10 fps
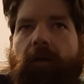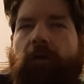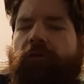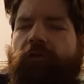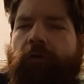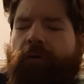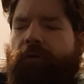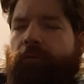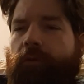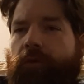
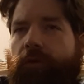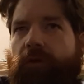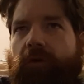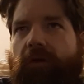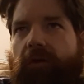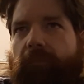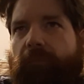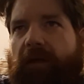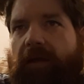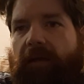So
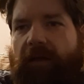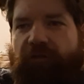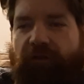he actually